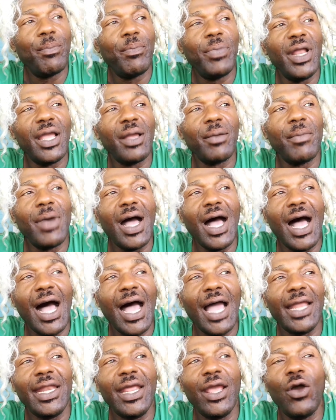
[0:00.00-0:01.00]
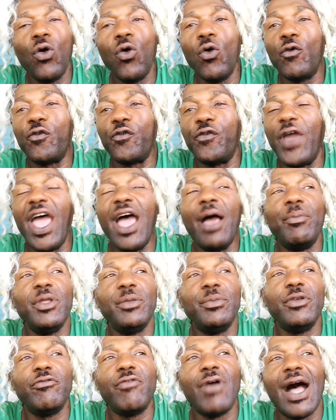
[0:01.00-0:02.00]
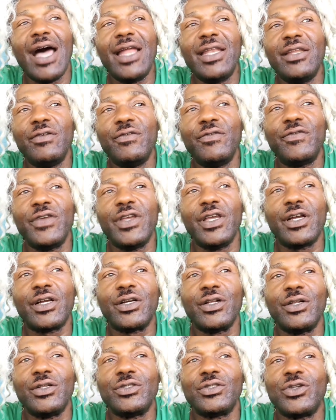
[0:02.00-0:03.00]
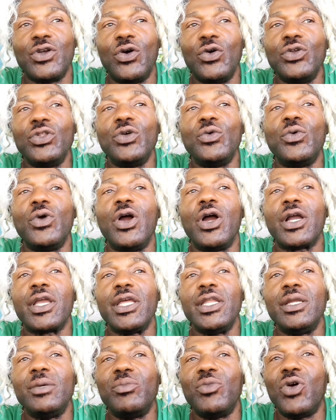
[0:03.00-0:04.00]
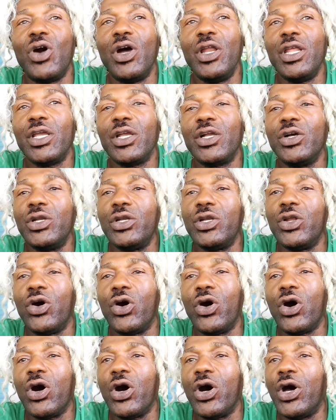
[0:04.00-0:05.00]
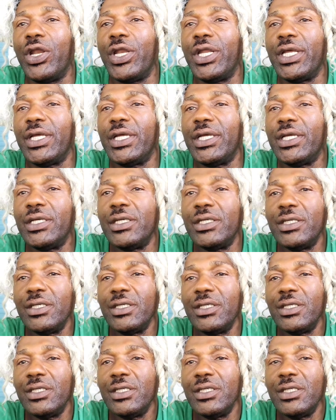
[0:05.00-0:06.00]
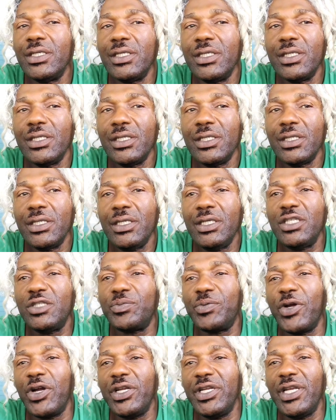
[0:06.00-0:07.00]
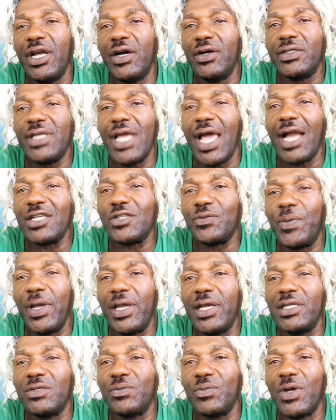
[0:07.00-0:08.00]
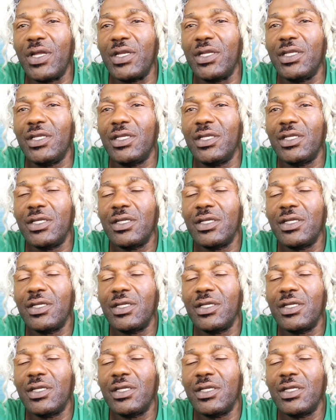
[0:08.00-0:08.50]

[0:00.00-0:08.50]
blink my eye, their whole family be riding in vehicles going to work in the morning. Good Lord. He's burning out taxpayers' money.